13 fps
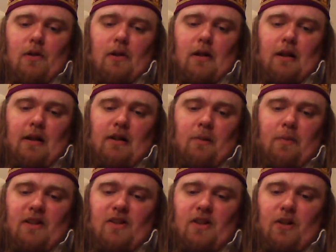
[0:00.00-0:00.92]
A little
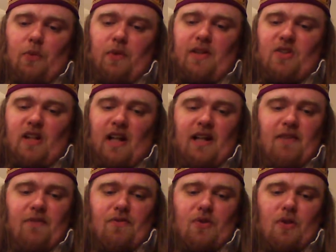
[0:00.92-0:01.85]
bit to do with
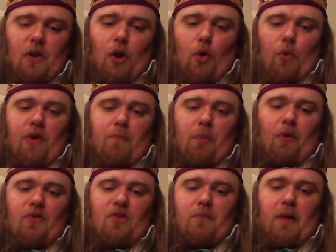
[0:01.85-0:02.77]
staves with
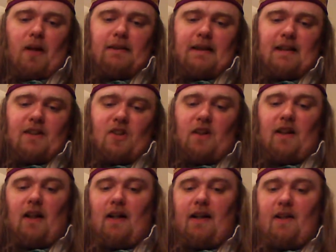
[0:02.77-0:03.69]
bronze bindings and an
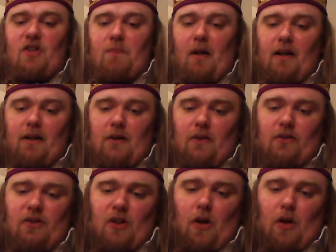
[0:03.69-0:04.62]
iron spike on
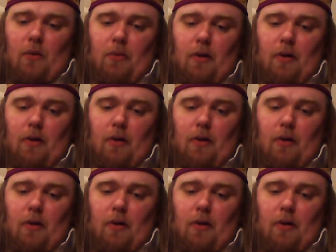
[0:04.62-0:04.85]
top.